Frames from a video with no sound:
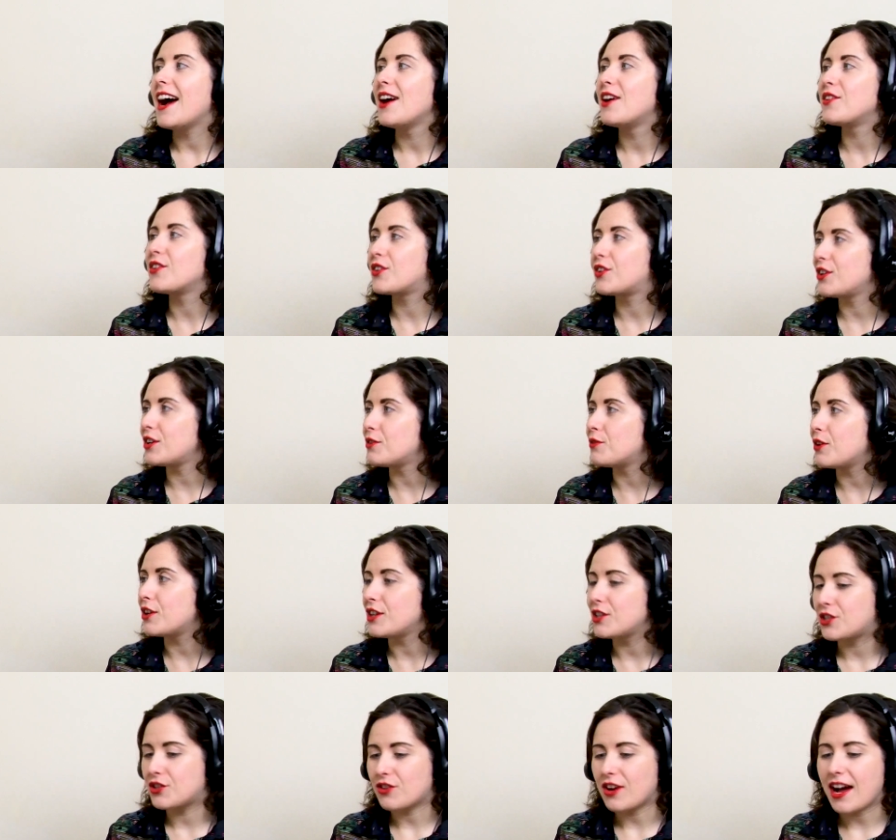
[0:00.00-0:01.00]
We're going to
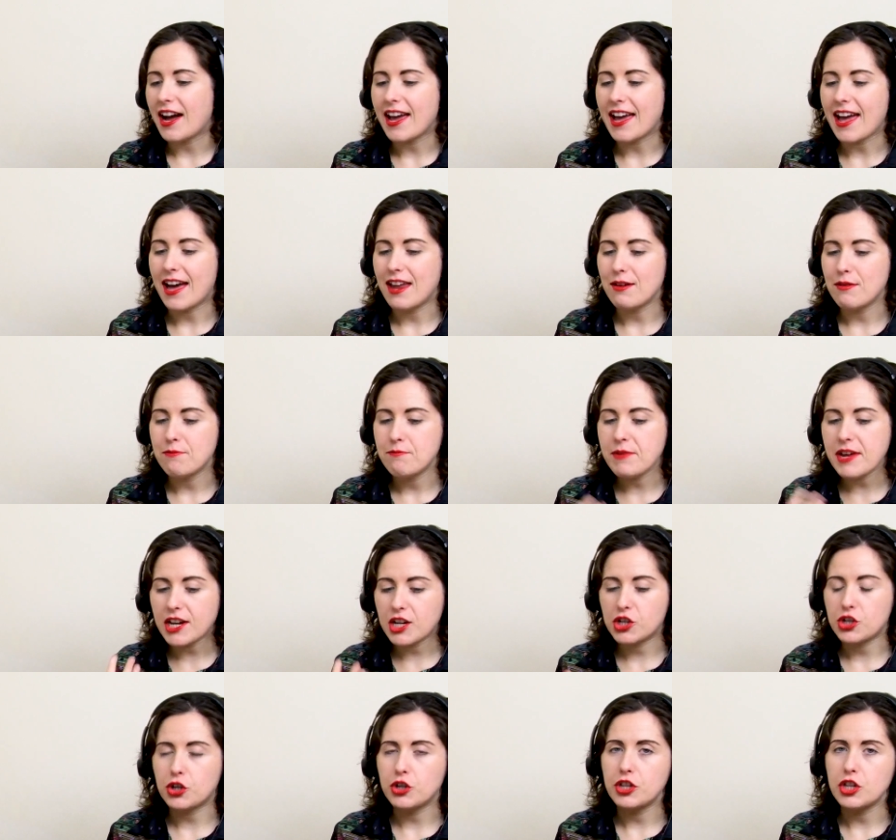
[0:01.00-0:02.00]
want to try and make
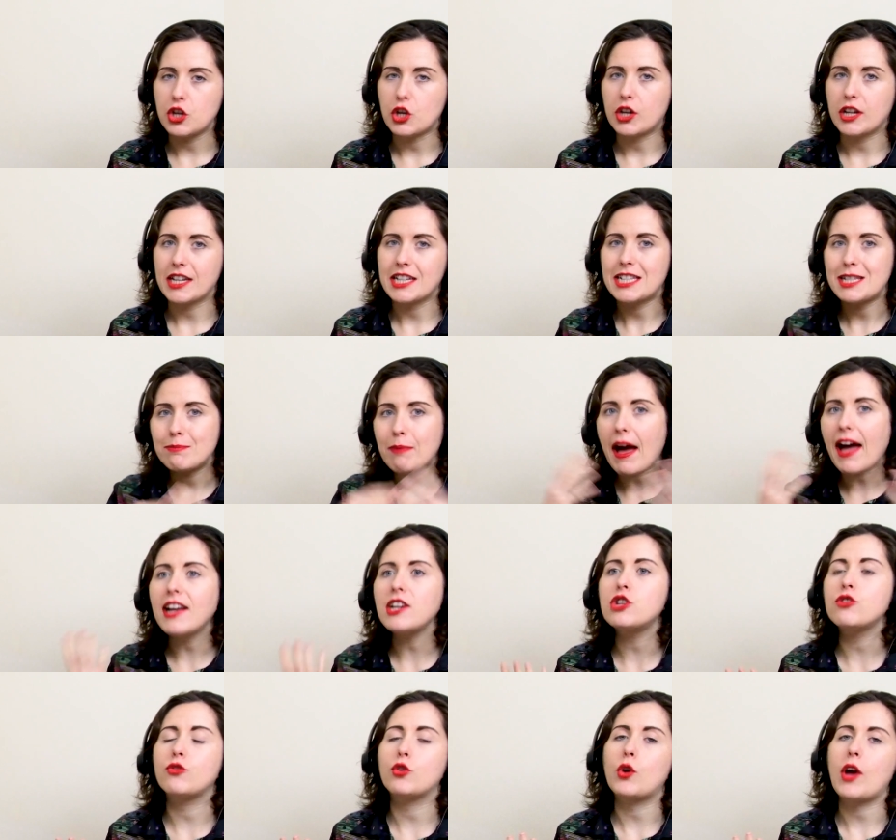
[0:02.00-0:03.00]
sure that you can
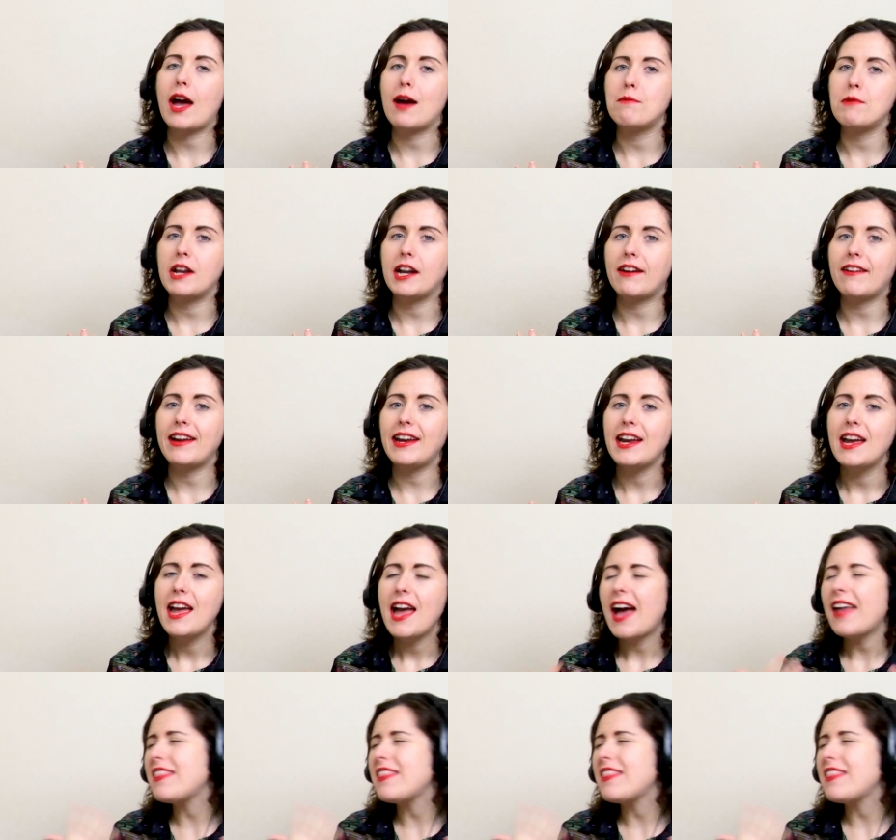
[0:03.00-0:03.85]
expand your vocabulary.